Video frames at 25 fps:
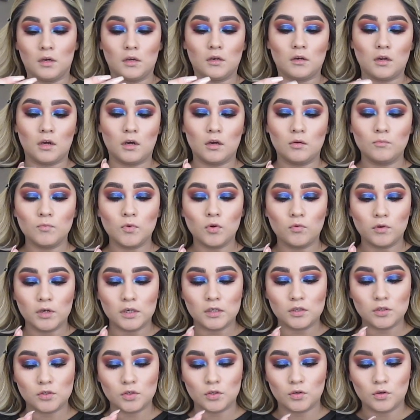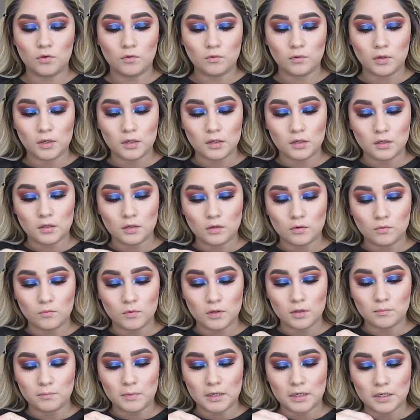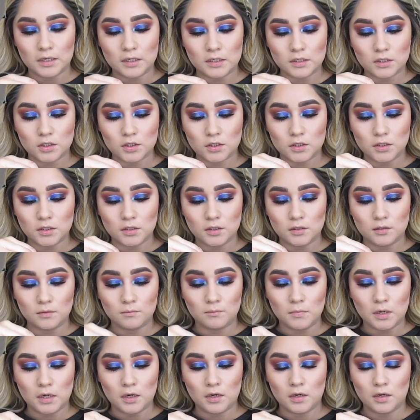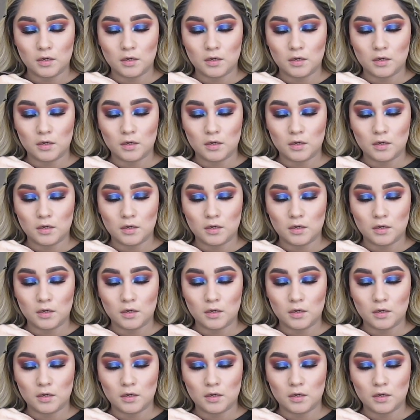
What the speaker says: Now I'm going to go in with my custom